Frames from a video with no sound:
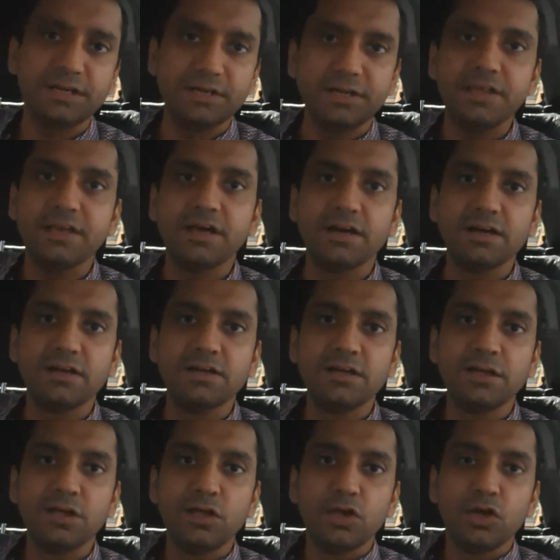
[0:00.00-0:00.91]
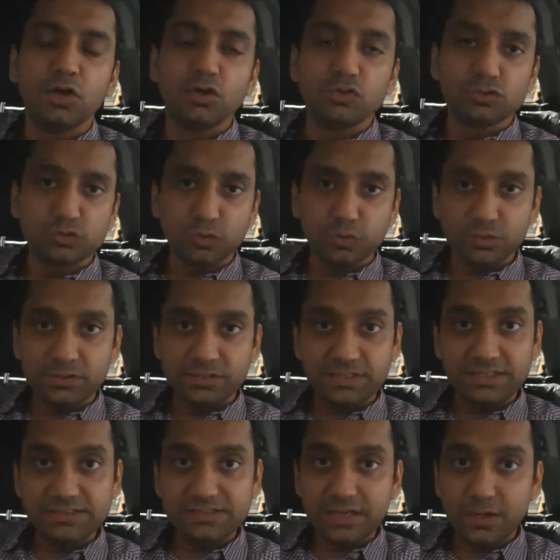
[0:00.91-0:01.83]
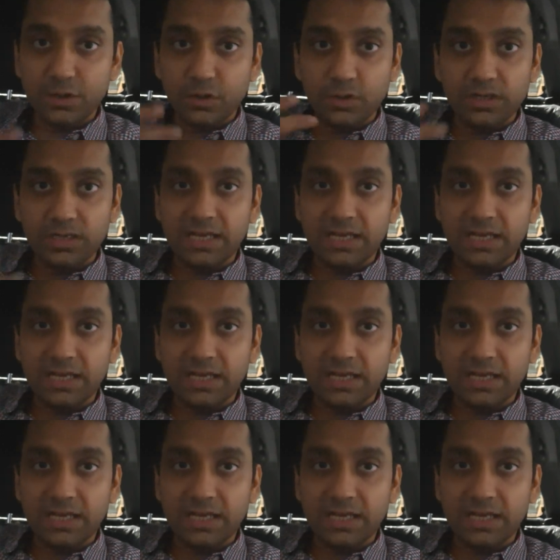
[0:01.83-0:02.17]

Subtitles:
India. So these are all